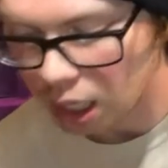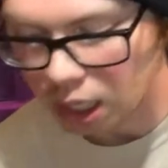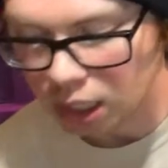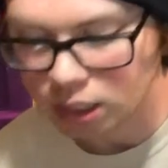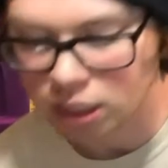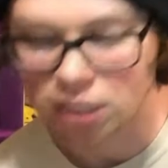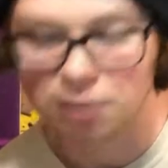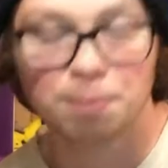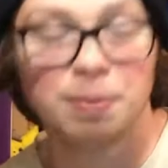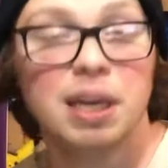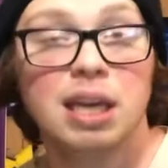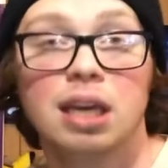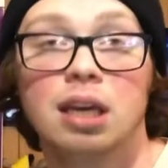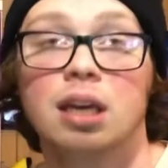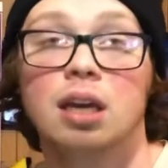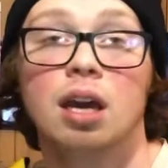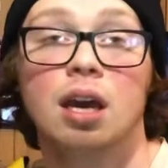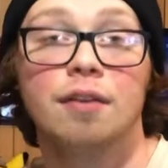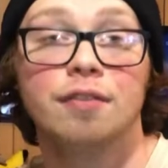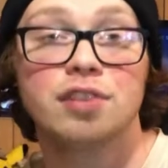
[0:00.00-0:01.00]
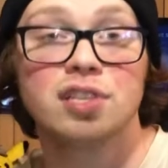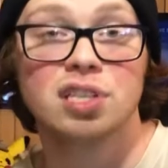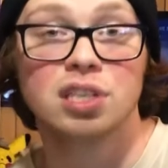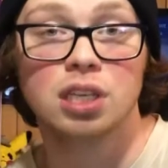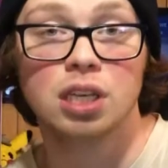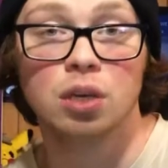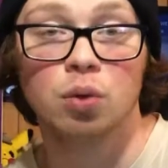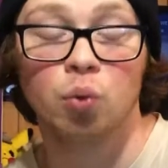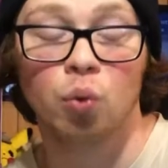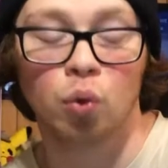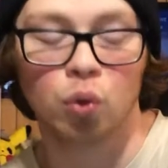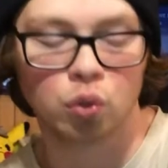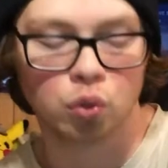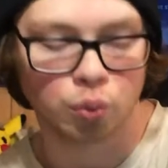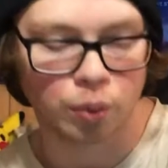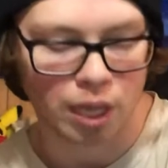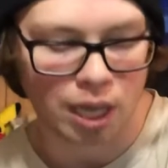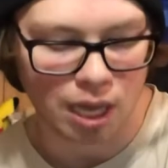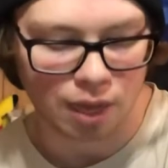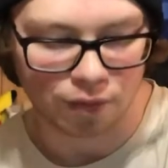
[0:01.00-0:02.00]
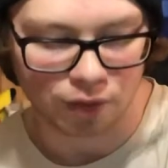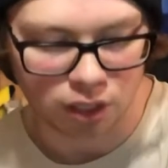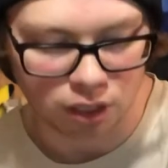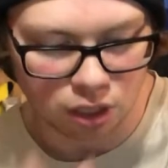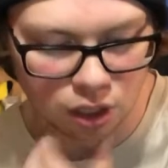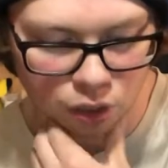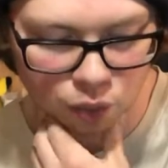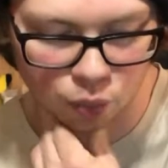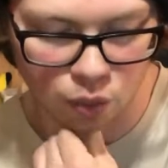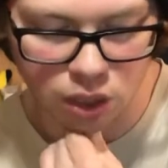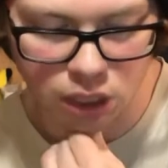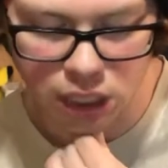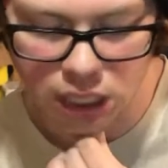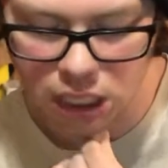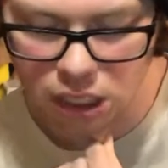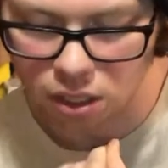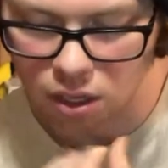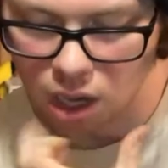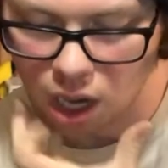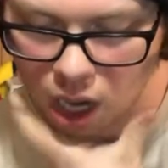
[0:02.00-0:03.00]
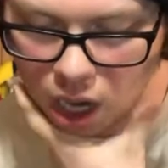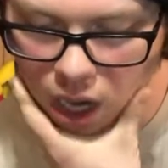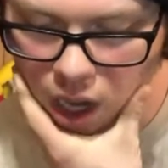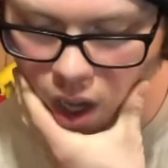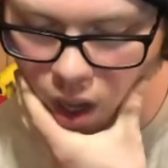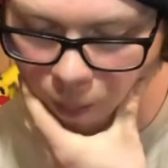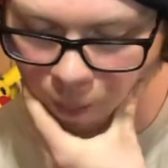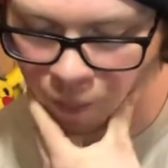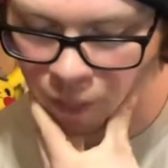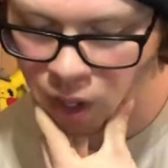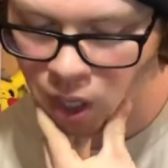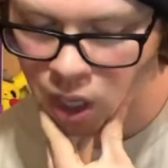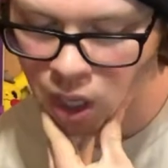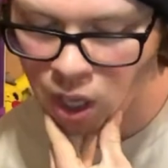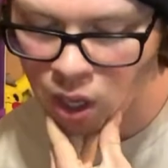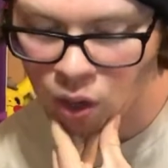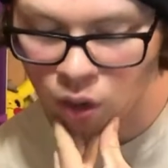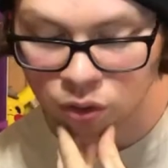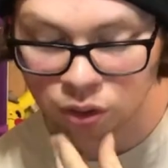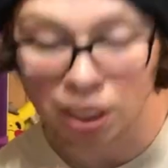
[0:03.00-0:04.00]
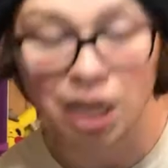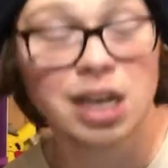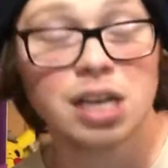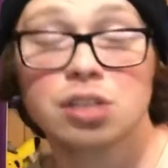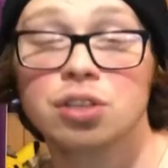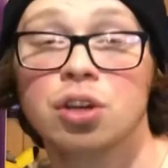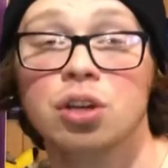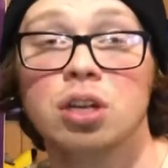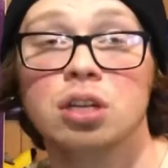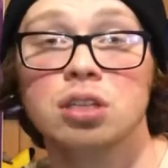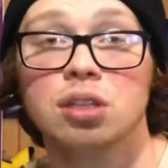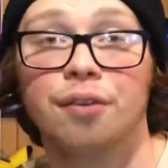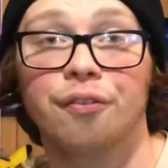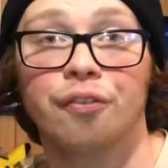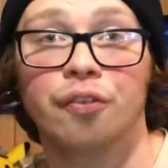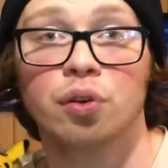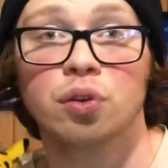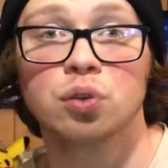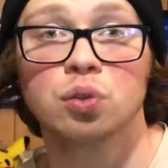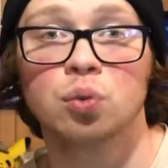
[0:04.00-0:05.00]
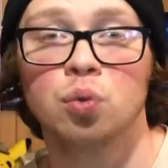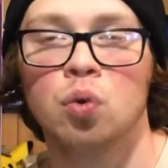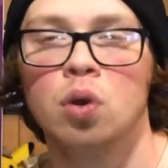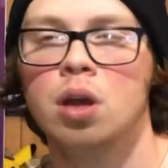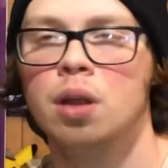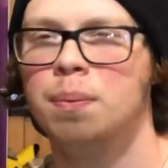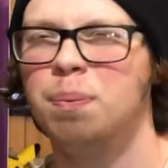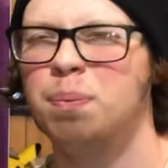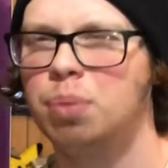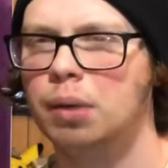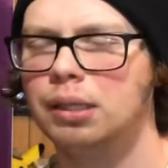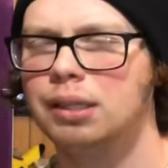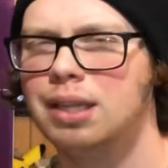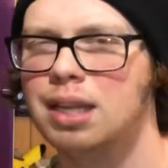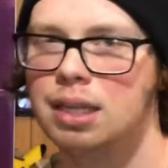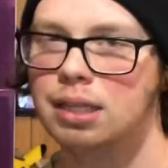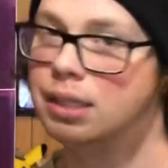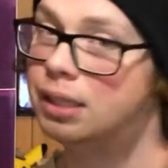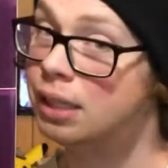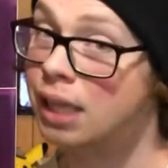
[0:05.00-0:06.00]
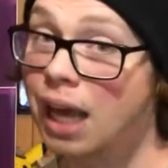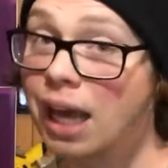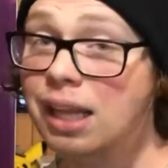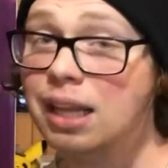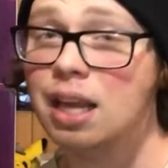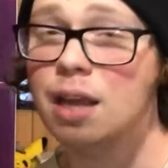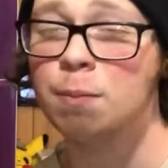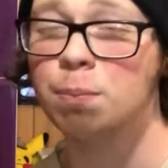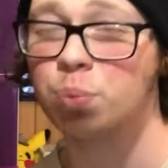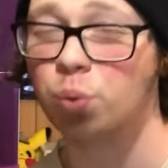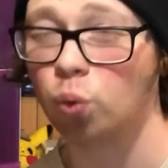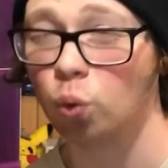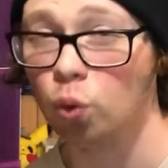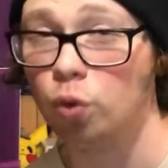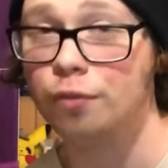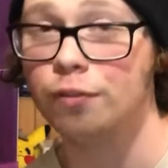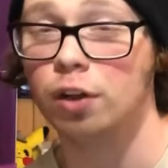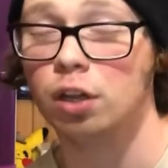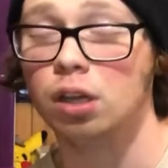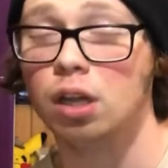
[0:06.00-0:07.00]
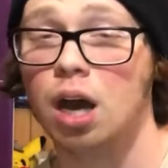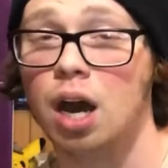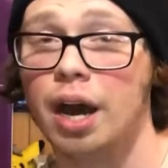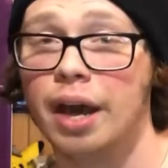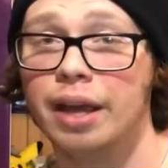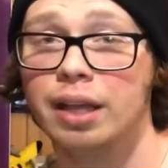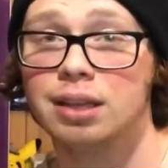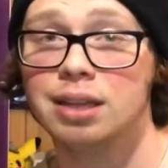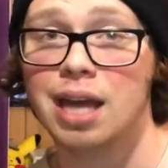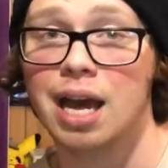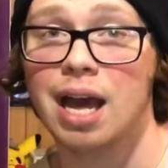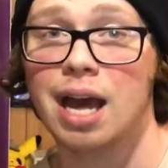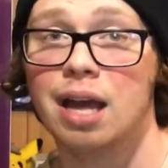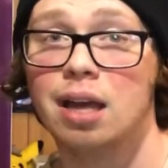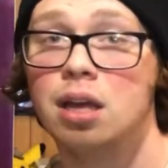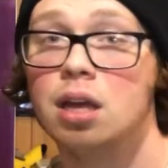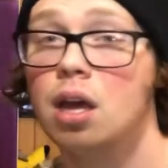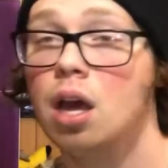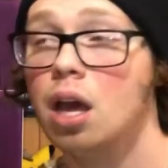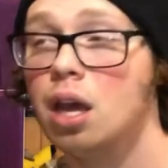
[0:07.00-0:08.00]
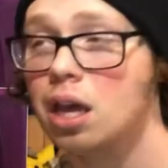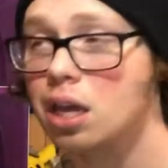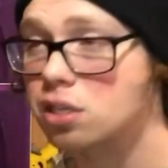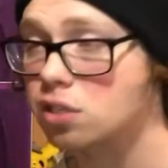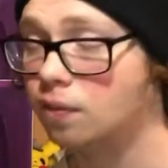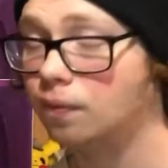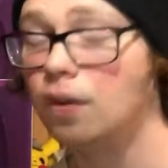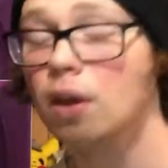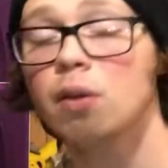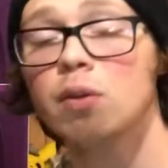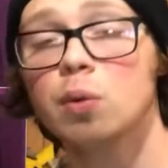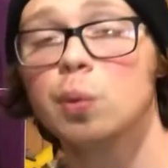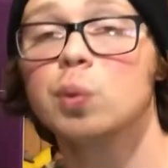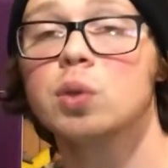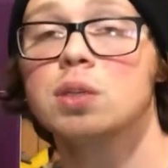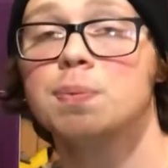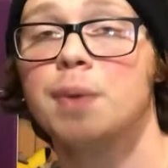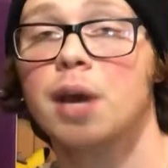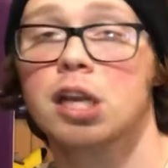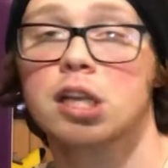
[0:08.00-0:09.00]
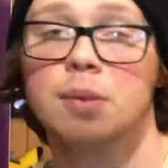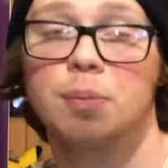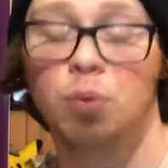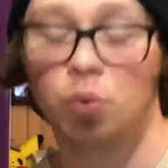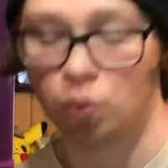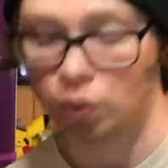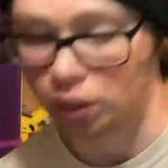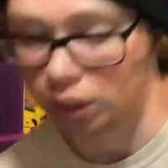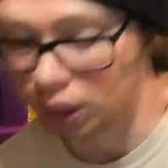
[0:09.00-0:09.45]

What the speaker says: speaking of sequels, we have another one here. Not as good as the first one, but it did improve a lot that is very respectable in